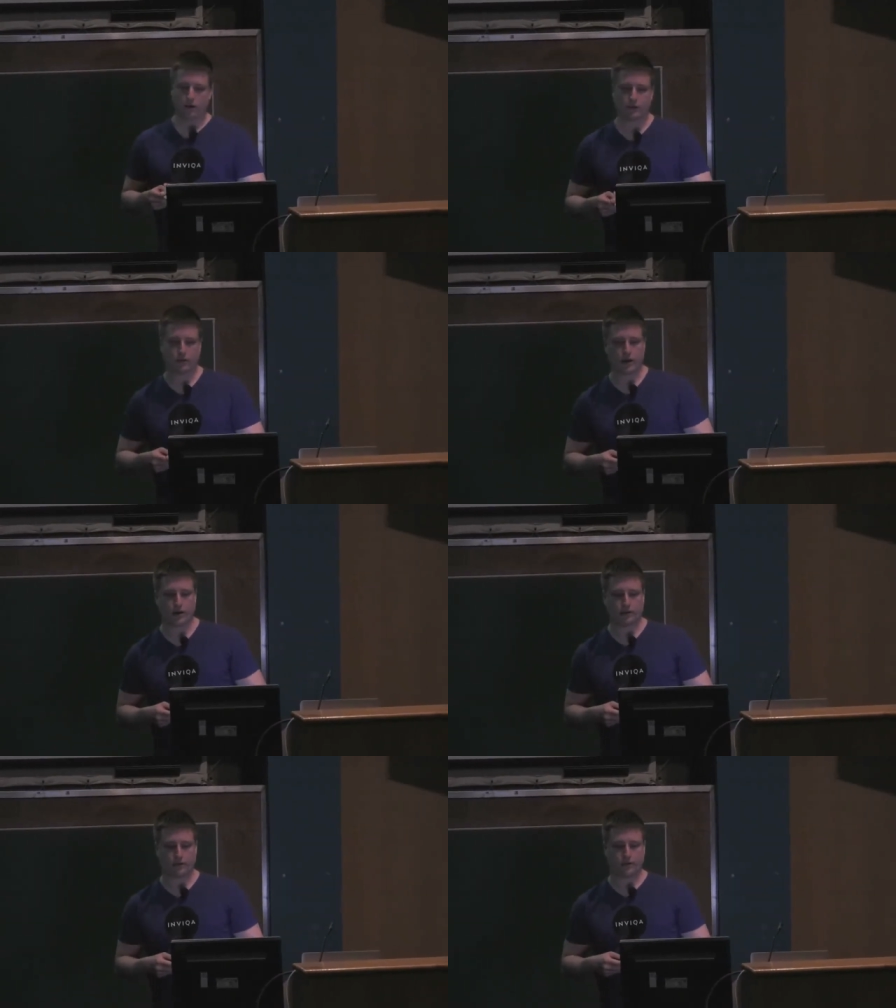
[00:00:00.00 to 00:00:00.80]
So
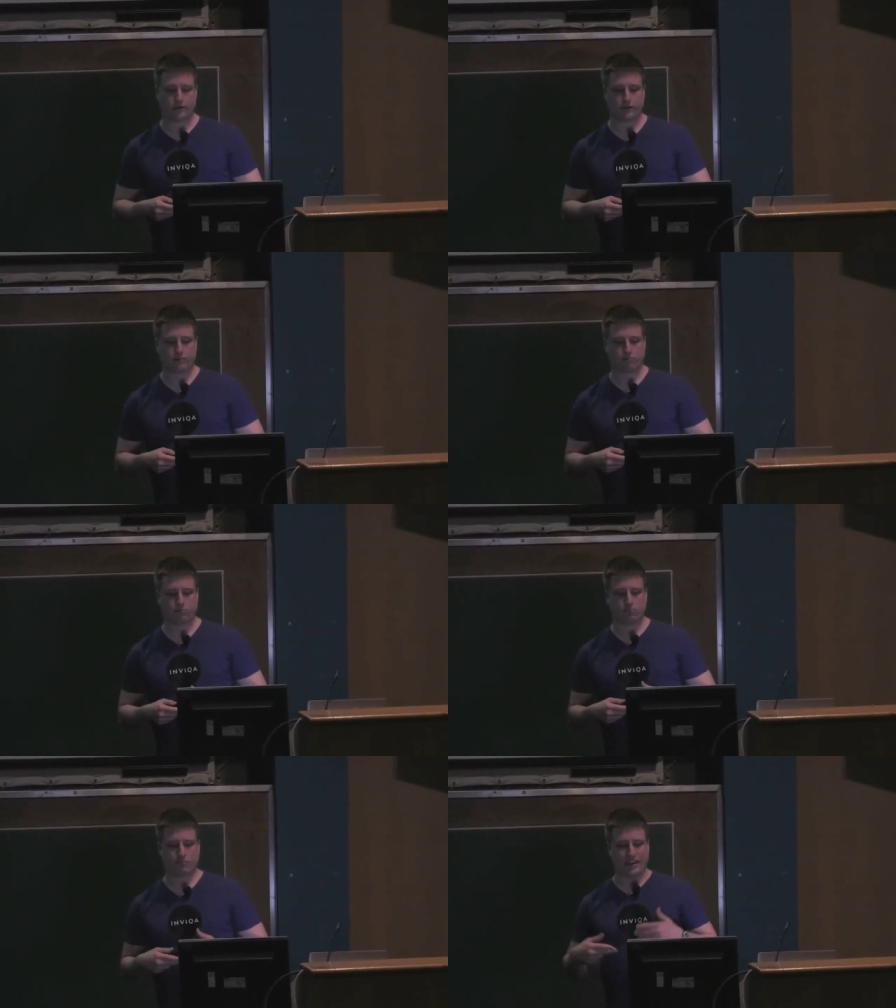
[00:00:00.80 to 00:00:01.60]
that's
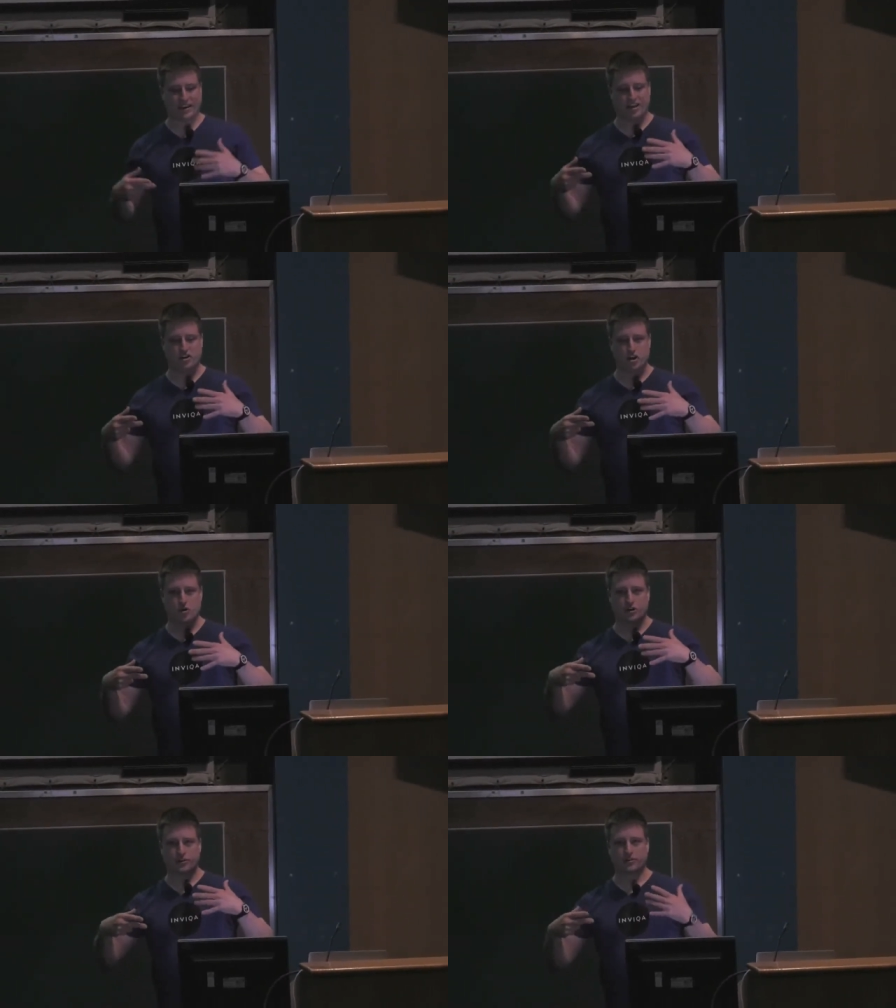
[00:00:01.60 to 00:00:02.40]
making it
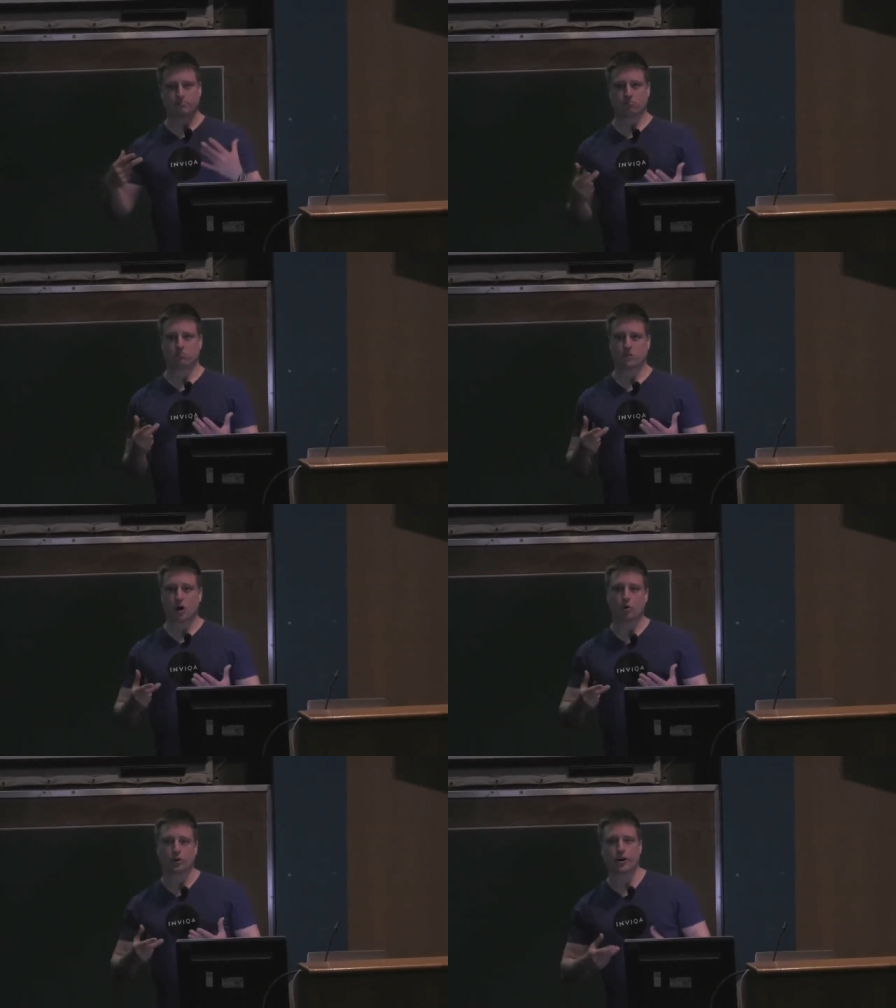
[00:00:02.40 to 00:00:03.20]
show us the
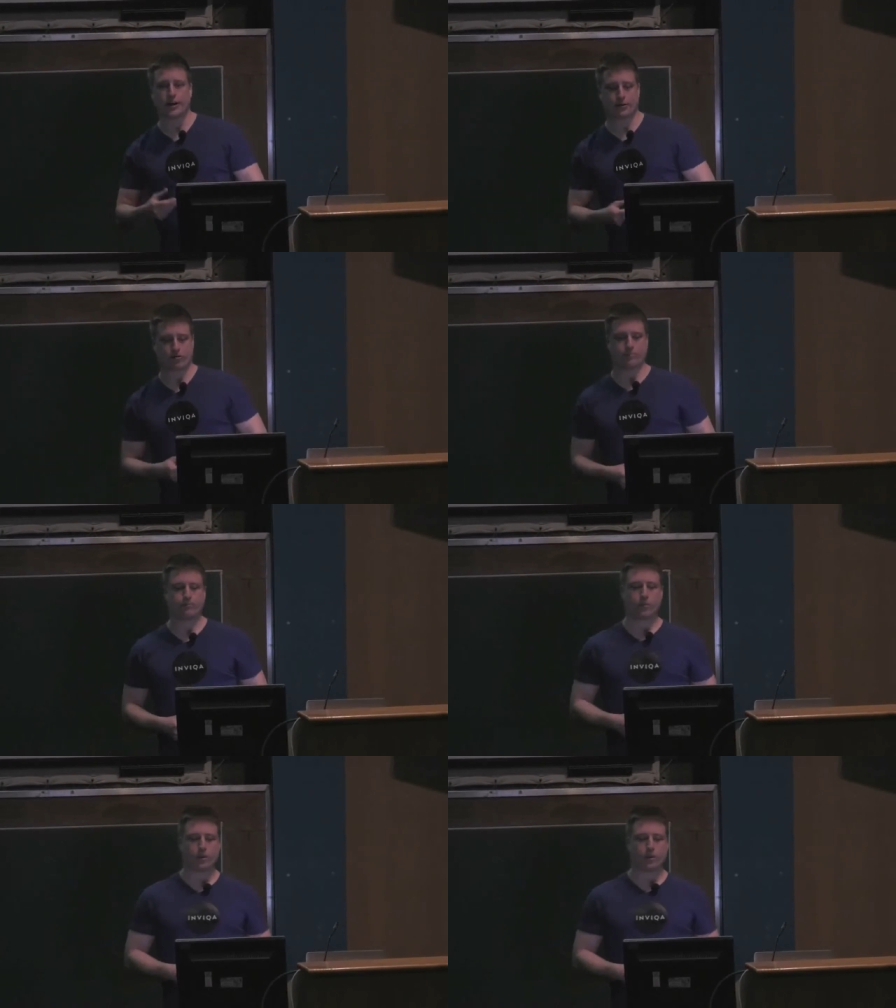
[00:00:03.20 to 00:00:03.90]
whole diagram